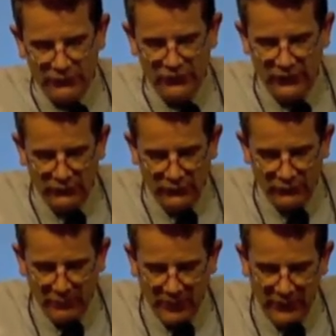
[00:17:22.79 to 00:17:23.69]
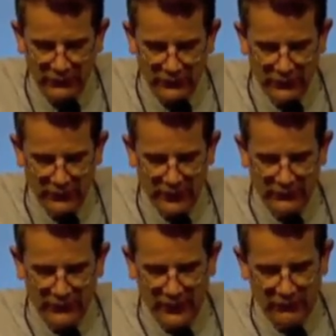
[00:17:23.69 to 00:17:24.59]
Jesus, Master
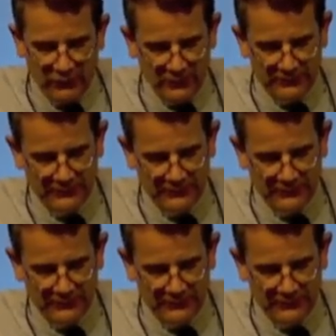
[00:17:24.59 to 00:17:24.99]
and Savior.